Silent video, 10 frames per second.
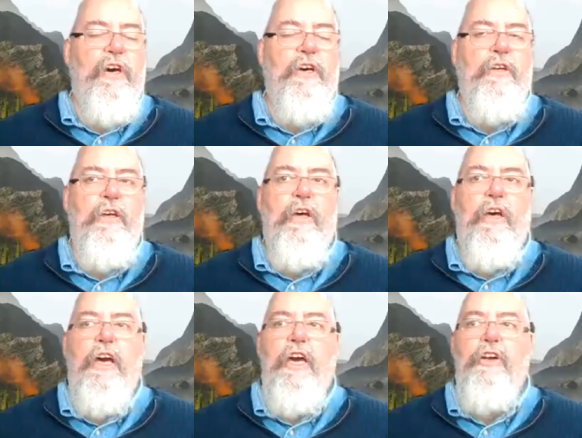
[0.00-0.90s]
far.
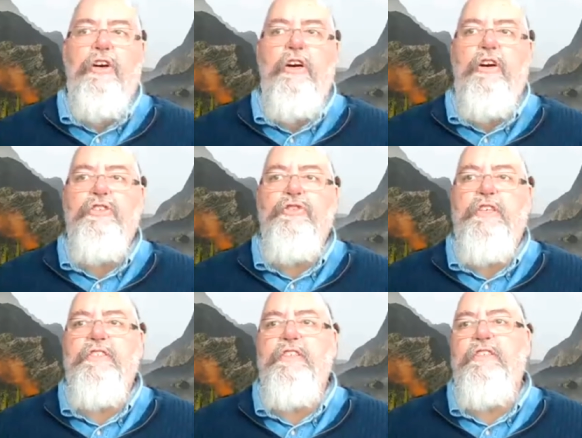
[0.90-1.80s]
And I, I
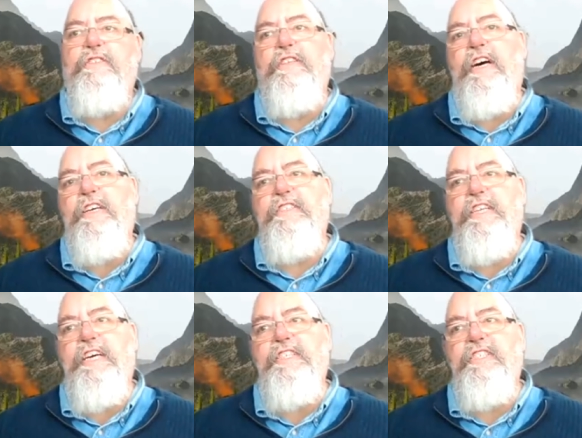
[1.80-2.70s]
trust that uh,
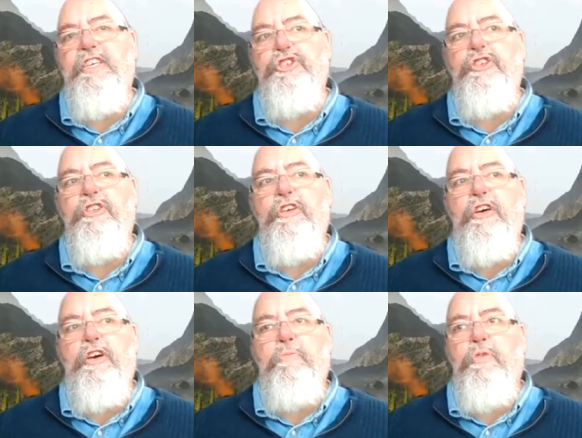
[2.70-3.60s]
today's session
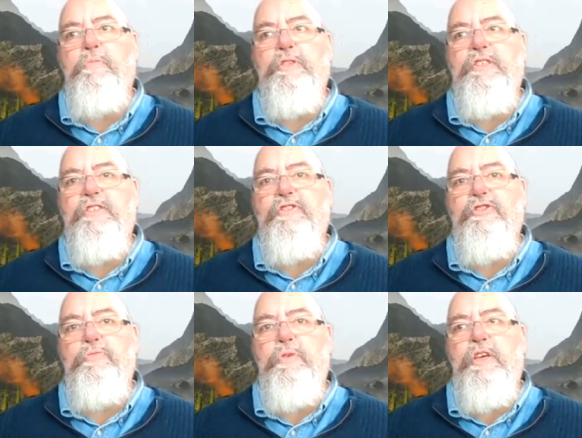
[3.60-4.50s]
promises
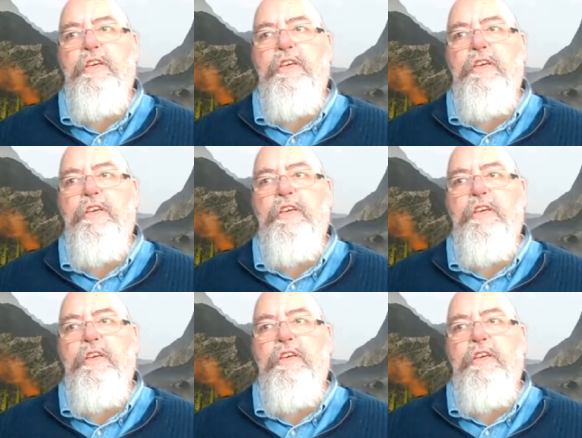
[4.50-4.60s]
to